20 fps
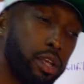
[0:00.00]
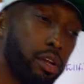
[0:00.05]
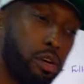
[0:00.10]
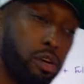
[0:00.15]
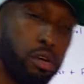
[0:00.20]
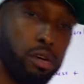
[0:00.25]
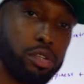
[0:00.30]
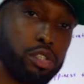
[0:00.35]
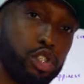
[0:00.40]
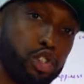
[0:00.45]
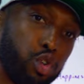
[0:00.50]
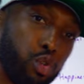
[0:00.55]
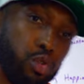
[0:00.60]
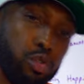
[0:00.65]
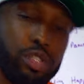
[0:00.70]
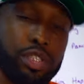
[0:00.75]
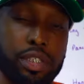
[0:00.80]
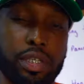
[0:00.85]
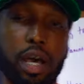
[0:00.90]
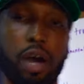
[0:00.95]
your true
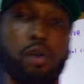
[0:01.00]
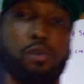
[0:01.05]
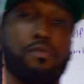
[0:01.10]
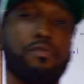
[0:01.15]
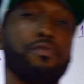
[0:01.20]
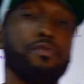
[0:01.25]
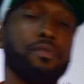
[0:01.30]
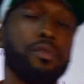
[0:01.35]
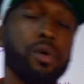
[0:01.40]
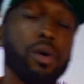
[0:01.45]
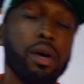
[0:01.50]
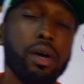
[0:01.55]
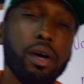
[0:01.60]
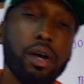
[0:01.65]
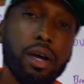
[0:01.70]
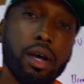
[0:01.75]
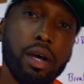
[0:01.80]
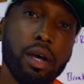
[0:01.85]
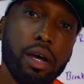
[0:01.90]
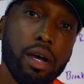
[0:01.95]
self.
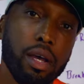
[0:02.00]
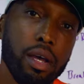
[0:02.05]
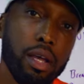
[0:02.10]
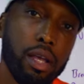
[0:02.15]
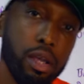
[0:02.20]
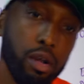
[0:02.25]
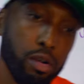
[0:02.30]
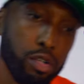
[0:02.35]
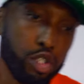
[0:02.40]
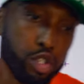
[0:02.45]
Your